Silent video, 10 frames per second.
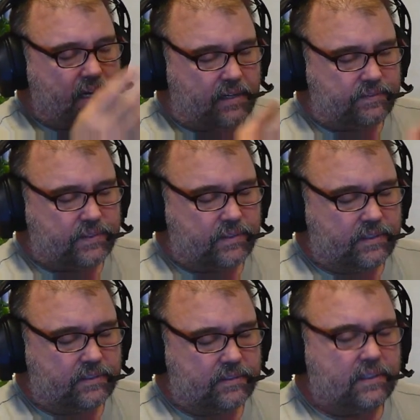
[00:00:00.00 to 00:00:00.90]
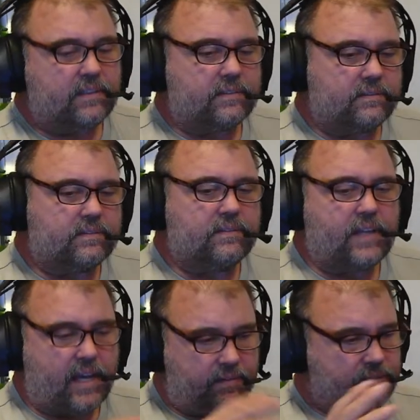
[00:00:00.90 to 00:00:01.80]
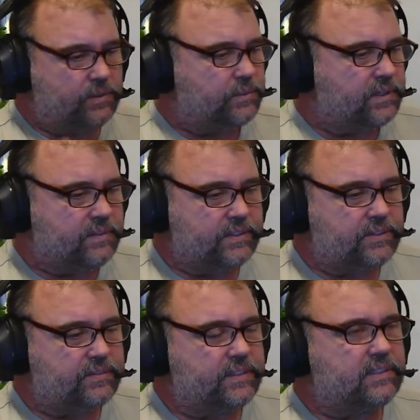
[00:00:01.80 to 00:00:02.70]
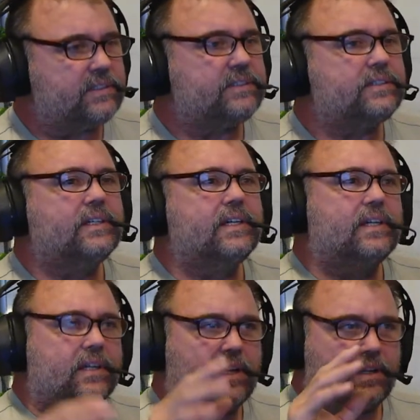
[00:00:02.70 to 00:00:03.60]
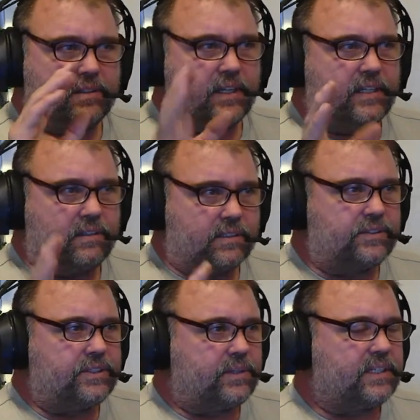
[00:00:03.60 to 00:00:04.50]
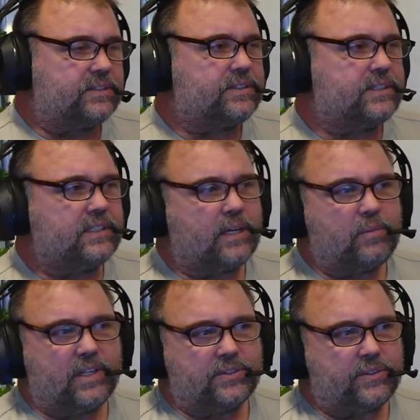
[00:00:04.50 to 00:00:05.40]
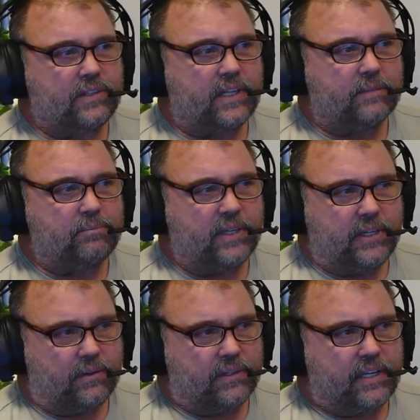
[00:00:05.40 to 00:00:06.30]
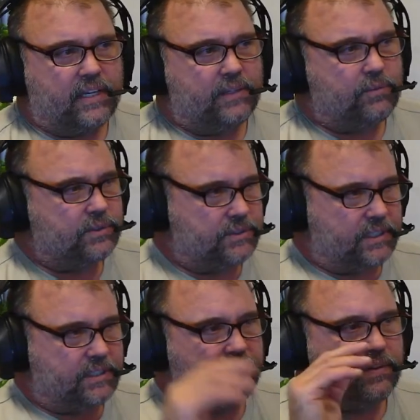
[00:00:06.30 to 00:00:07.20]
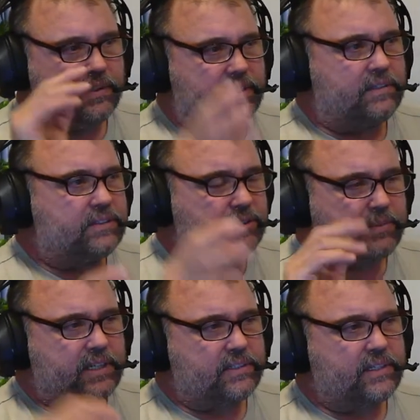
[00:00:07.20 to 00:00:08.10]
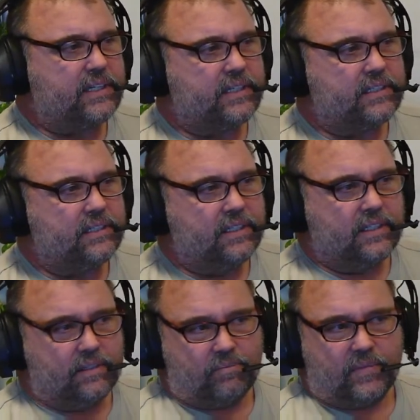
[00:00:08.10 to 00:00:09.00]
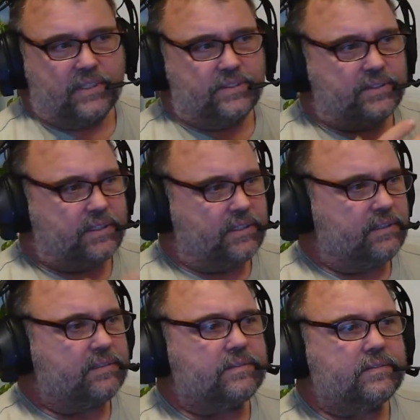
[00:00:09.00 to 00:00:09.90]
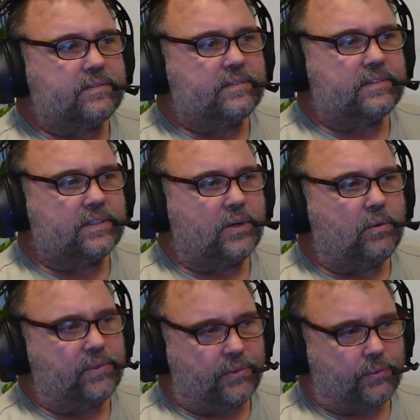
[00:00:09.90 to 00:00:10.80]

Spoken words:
after the after whatever this event is. I'll take a look to see what I can see. I mean, is there like a bleeder in the head where she had fallen down and smacked her head? Is there open